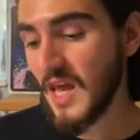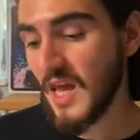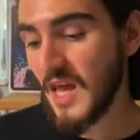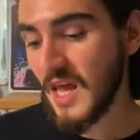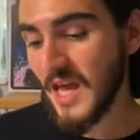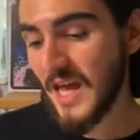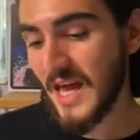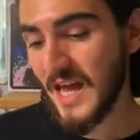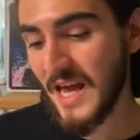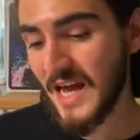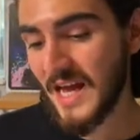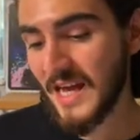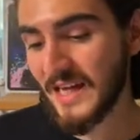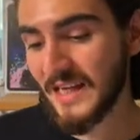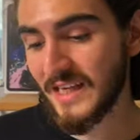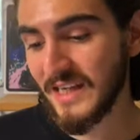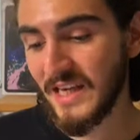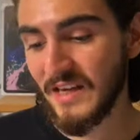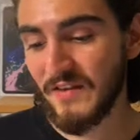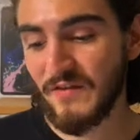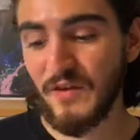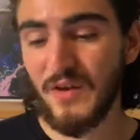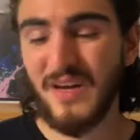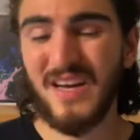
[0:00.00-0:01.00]
And if
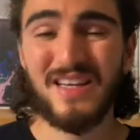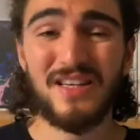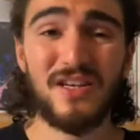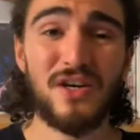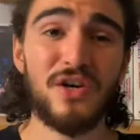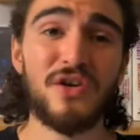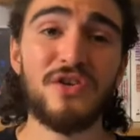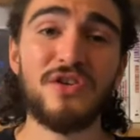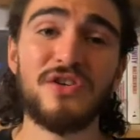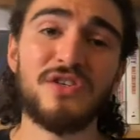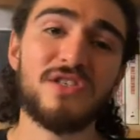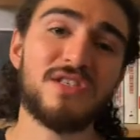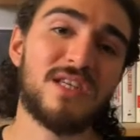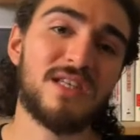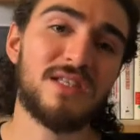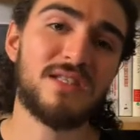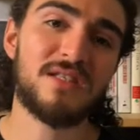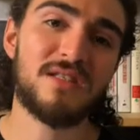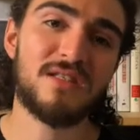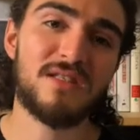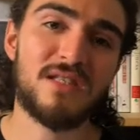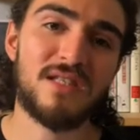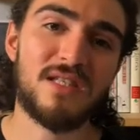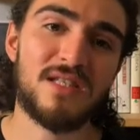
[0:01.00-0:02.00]
you had other
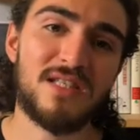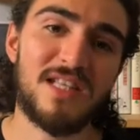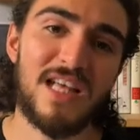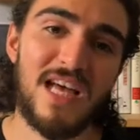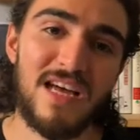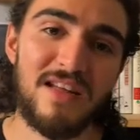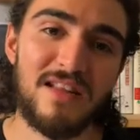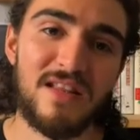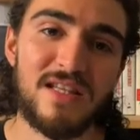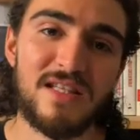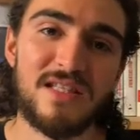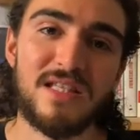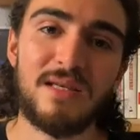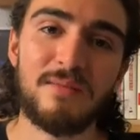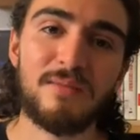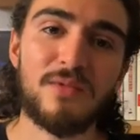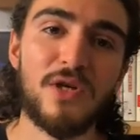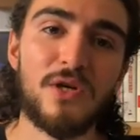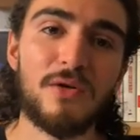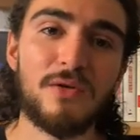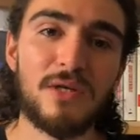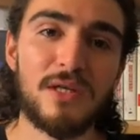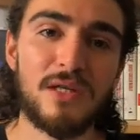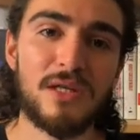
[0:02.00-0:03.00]
sentences that had the same
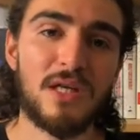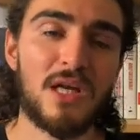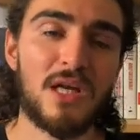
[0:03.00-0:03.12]
token,